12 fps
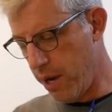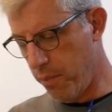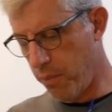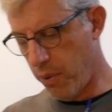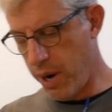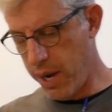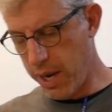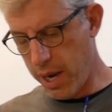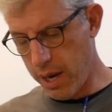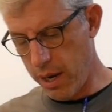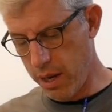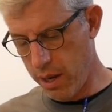to break
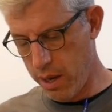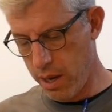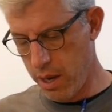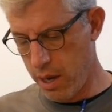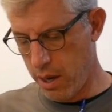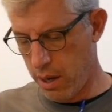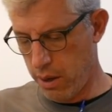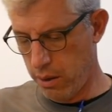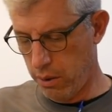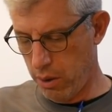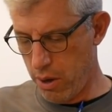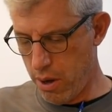it
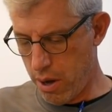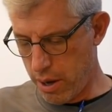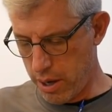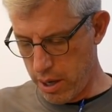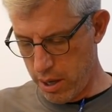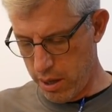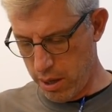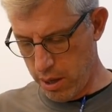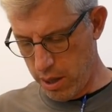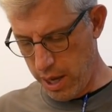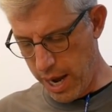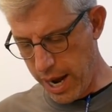along
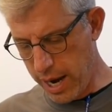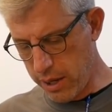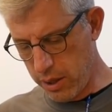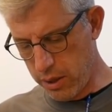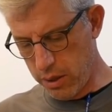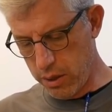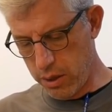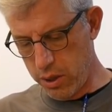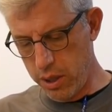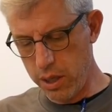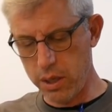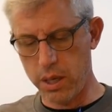the axis of the
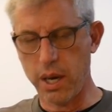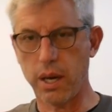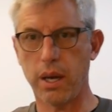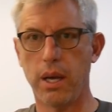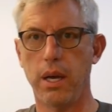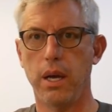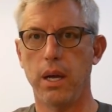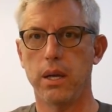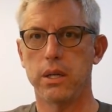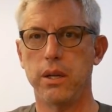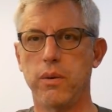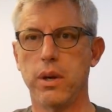cheese stick,
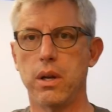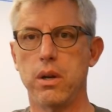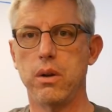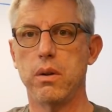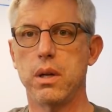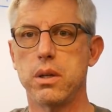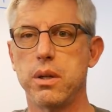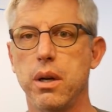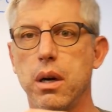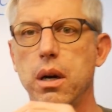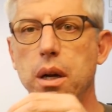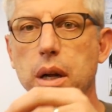see if we can do this
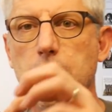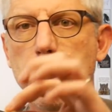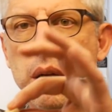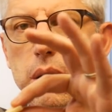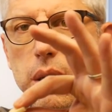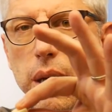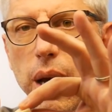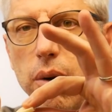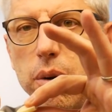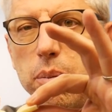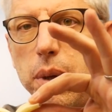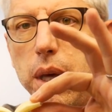here. See how
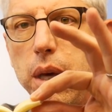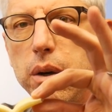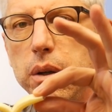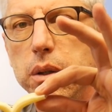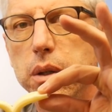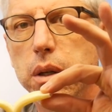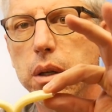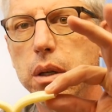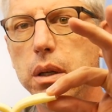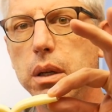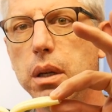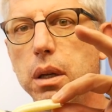it peels?
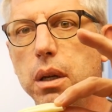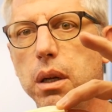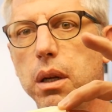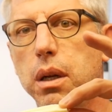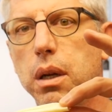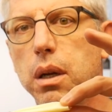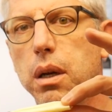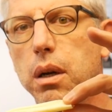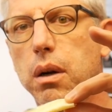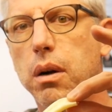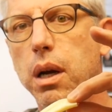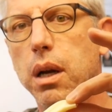
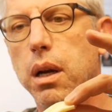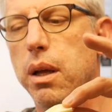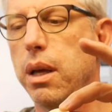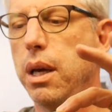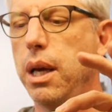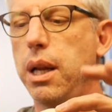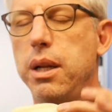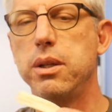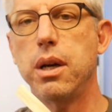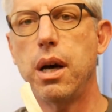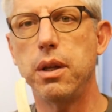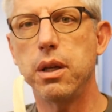All right, and it's
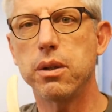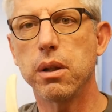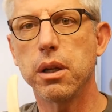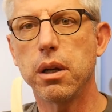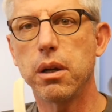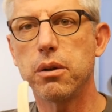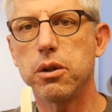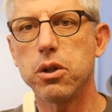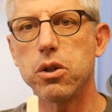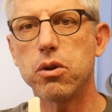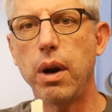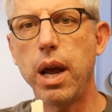got these little
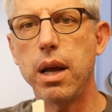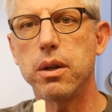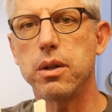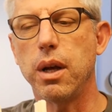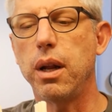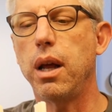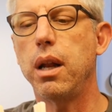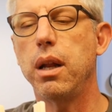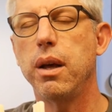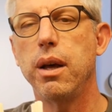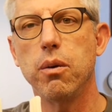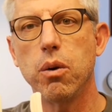strands in it.
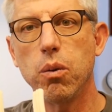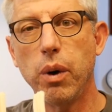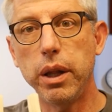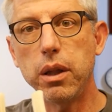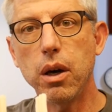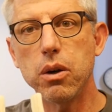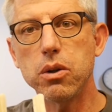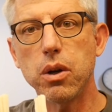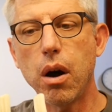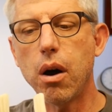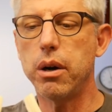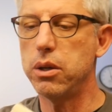Well, what those
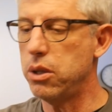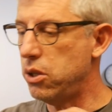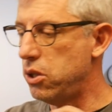are is the